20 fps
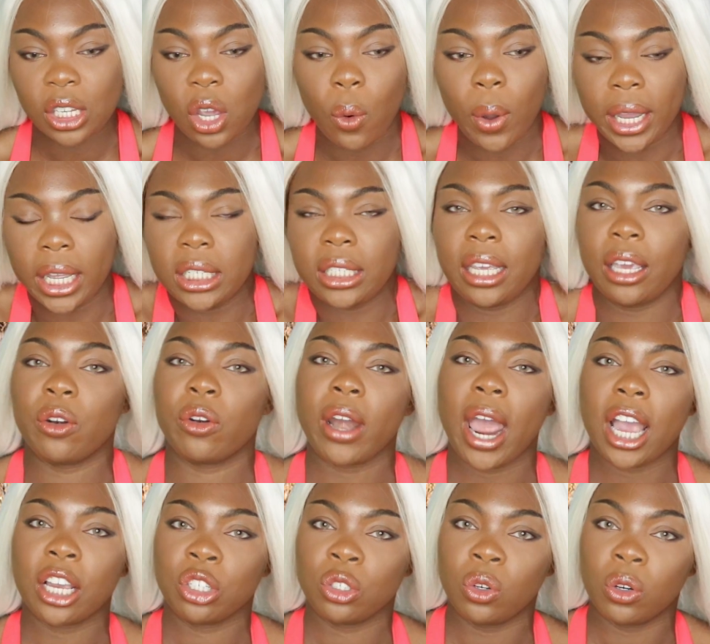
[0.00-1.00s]
going into
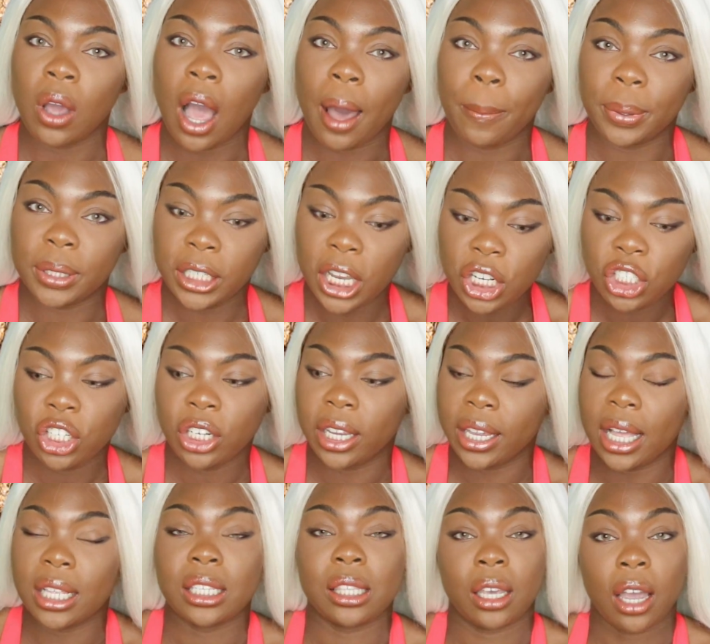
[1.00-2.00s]
international competition
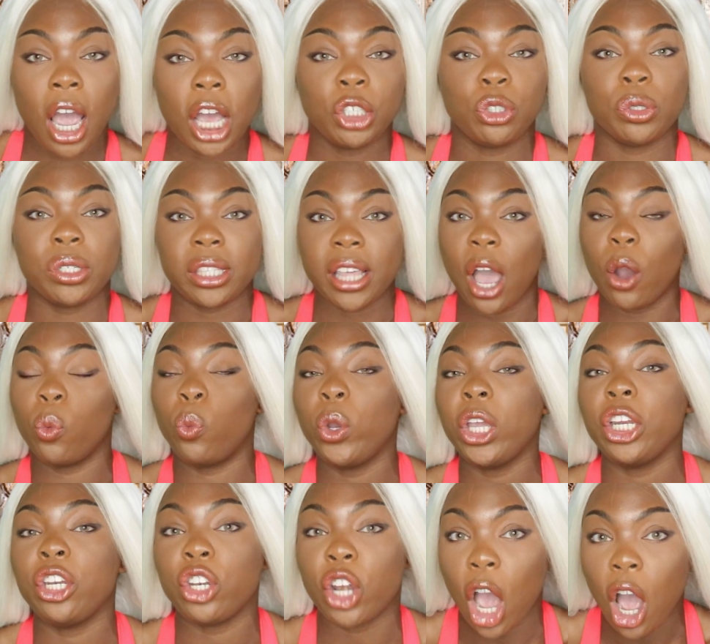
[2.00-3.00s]
against the countries that
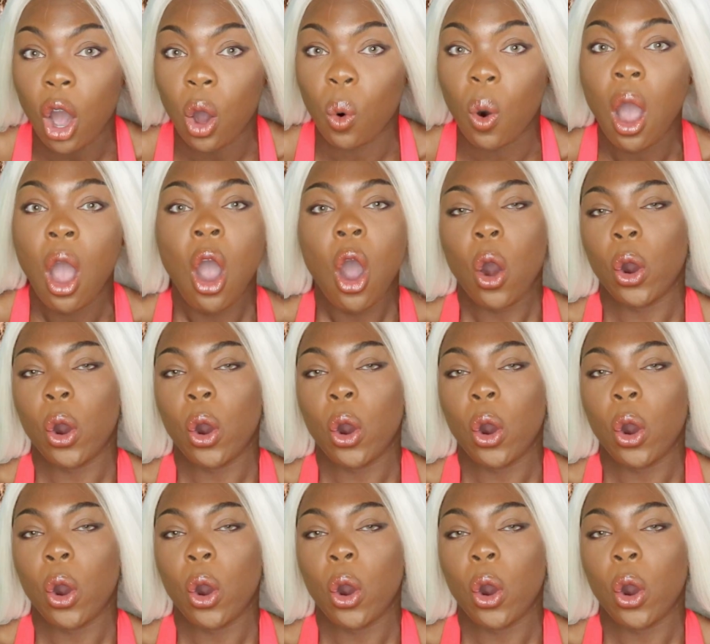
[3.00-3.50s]
we know